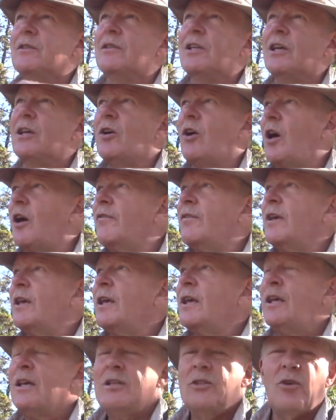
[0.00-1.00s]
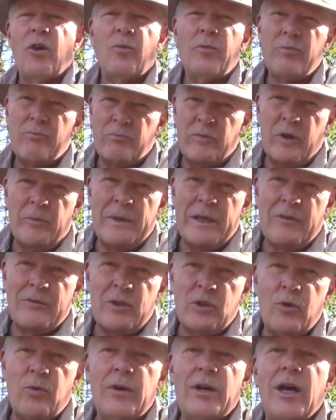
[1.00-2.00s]
take off. So we'll be able
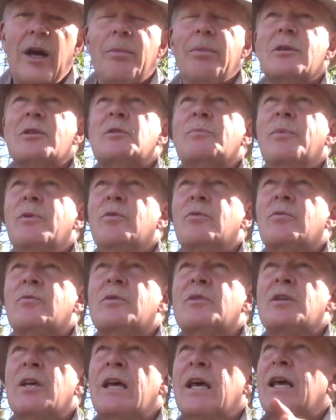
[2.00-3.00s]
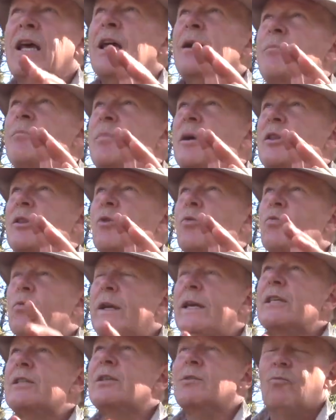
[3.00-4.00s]
to do a couple of spoons. But the
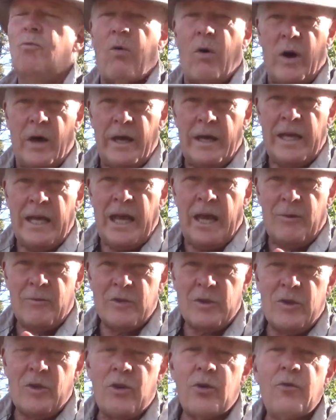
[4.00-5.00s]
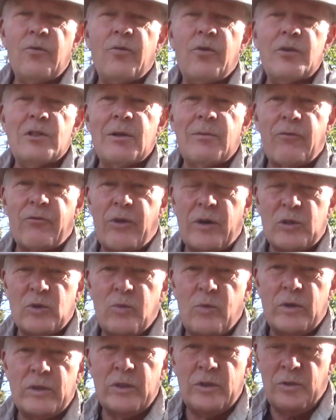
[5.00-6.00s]
reason why I was looking for some fresh
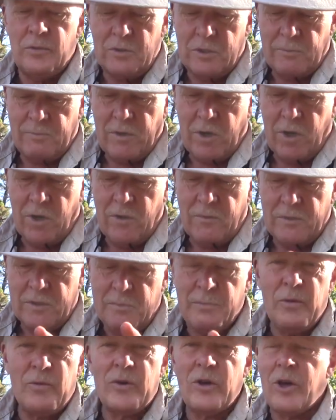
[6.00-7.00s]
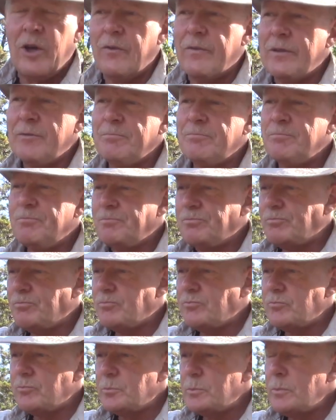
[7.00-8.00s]
wood to do some carving, spoon carving
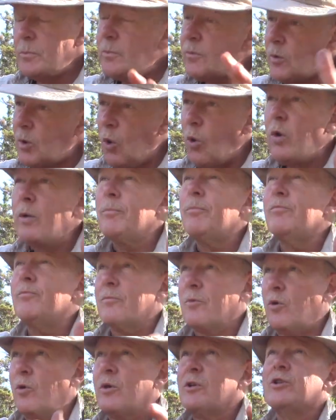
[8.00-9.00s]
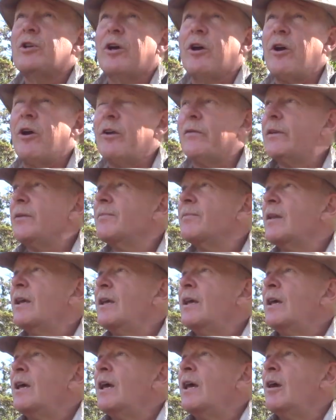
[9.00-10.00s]
or kuksa carving
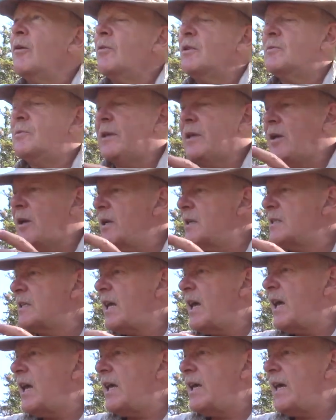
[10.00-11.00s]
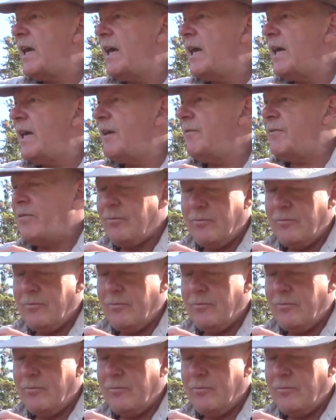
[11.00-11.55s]
was because I have,